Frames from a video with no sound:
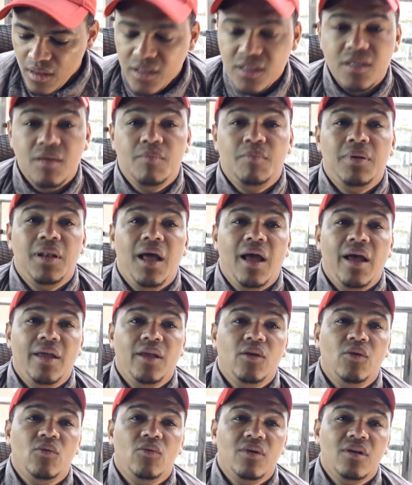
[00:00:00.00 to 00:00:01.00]
supply
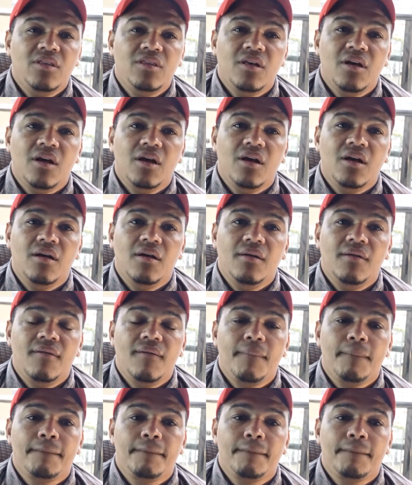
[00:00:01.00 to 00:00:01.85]
you with a